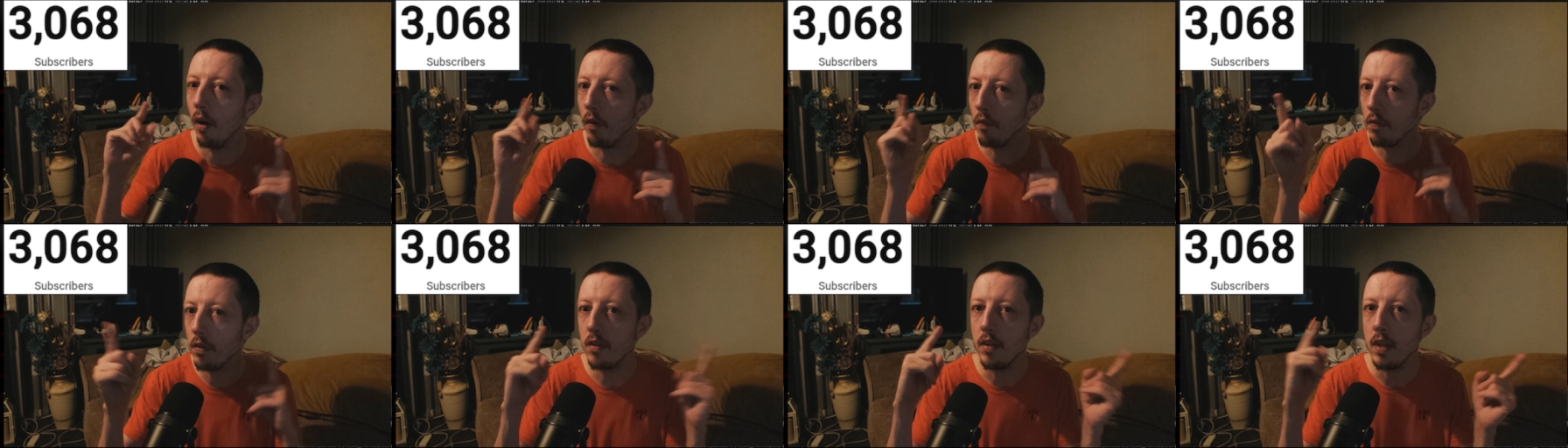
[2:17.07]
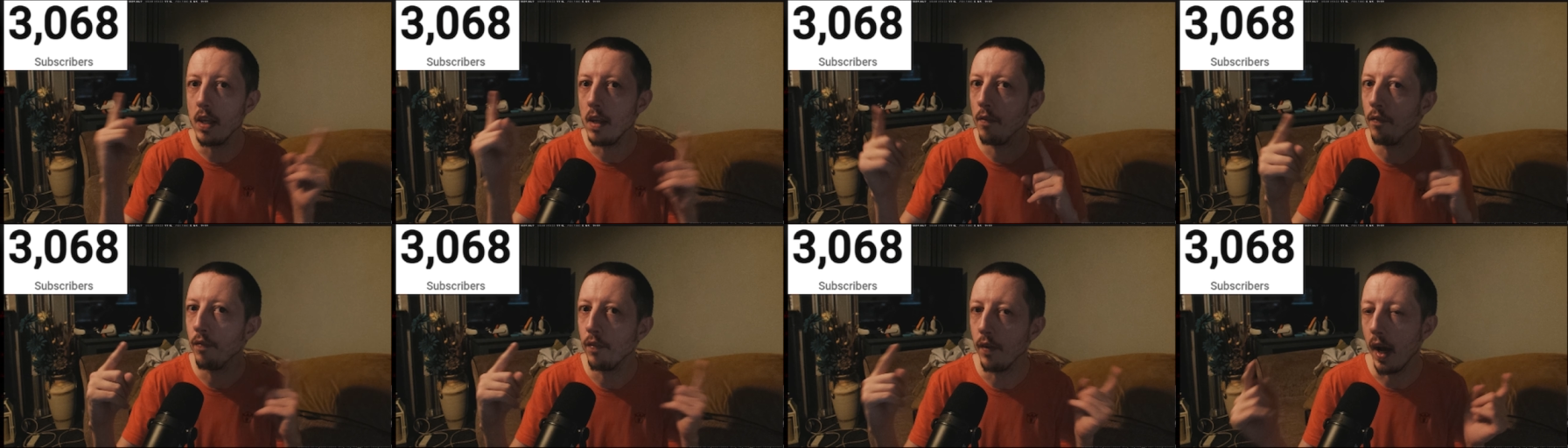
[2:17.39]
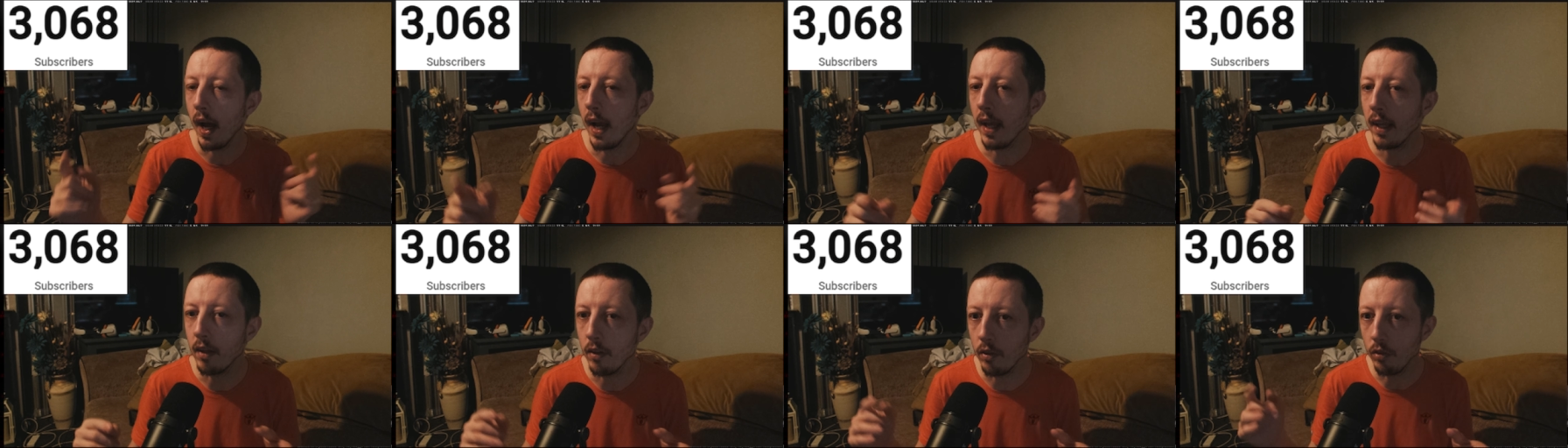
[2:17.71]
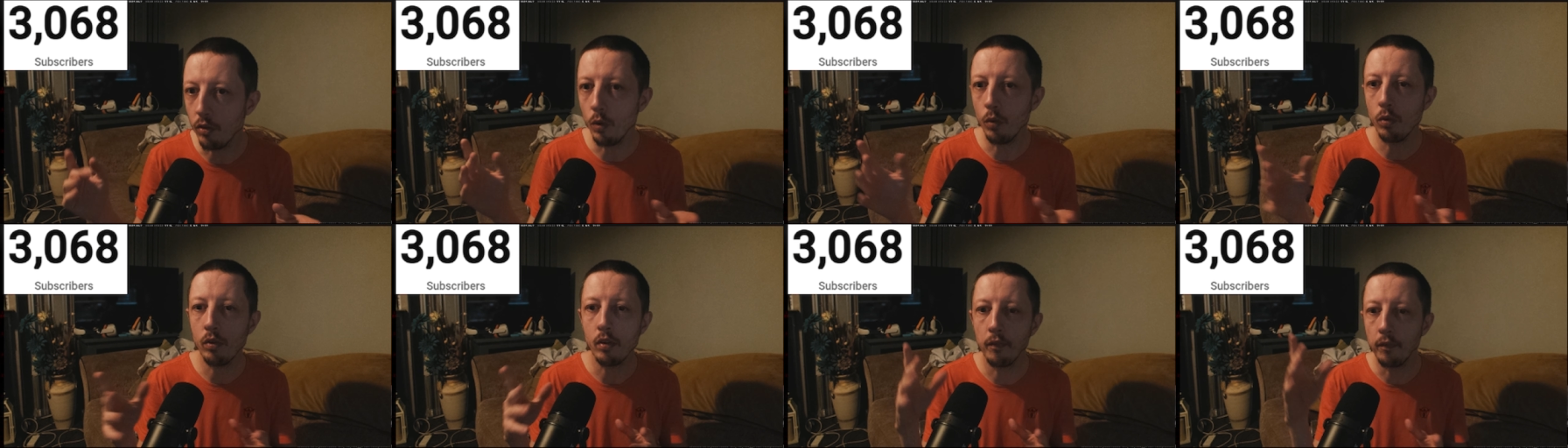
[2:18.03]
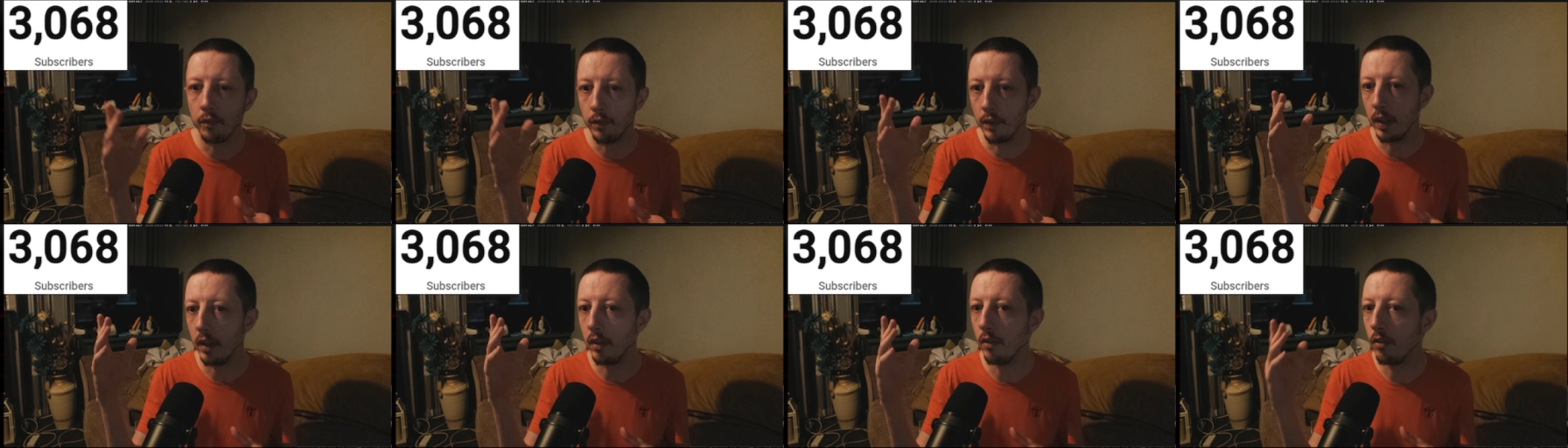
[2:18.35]
obviously if I could do
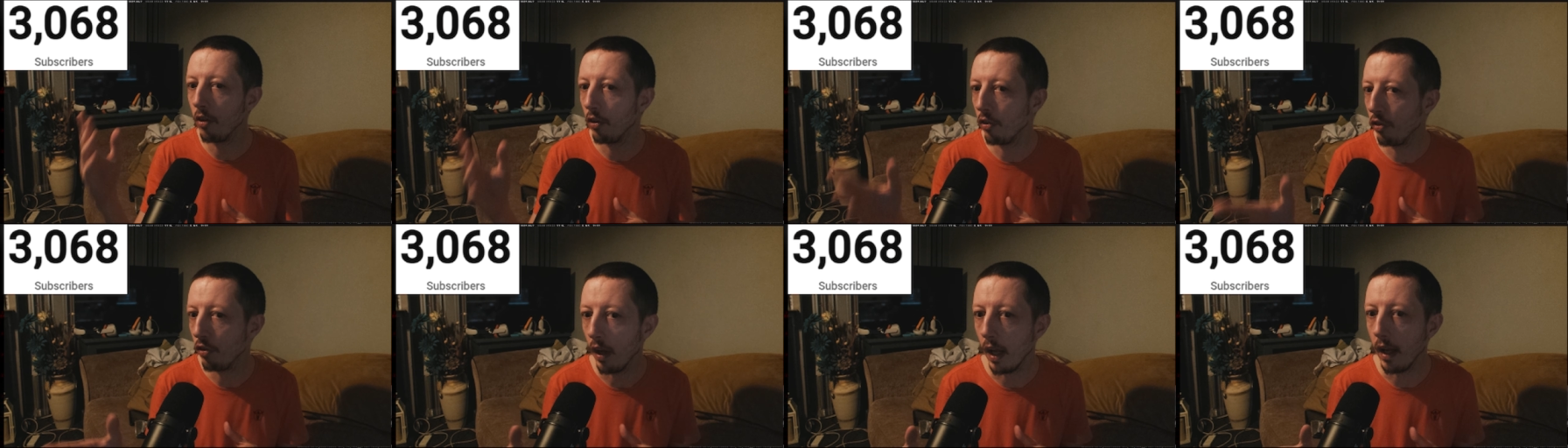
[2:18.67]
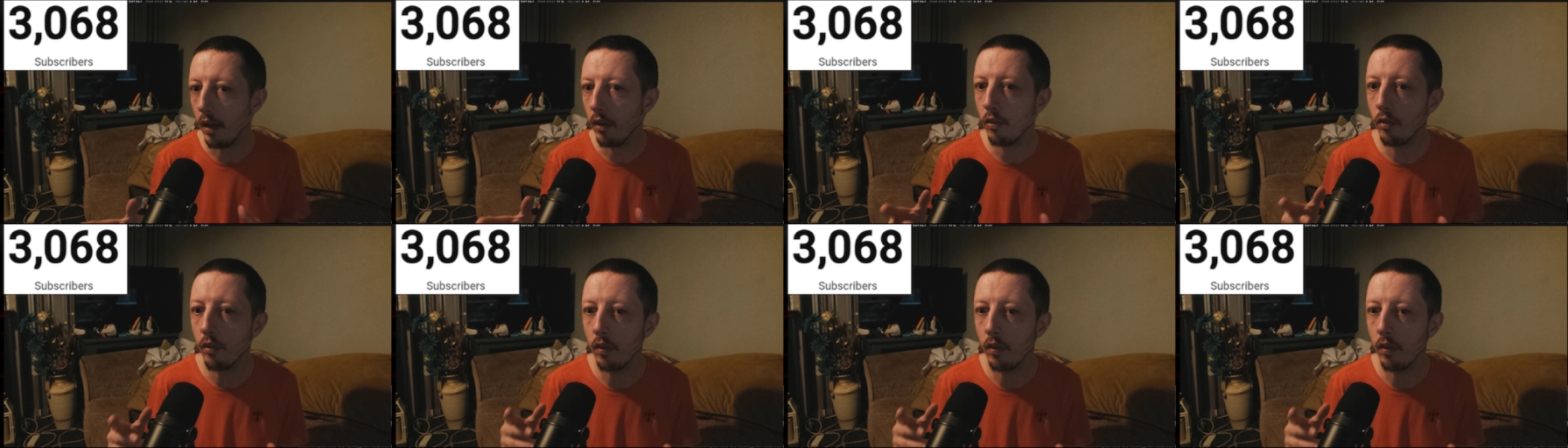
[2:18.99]
something to change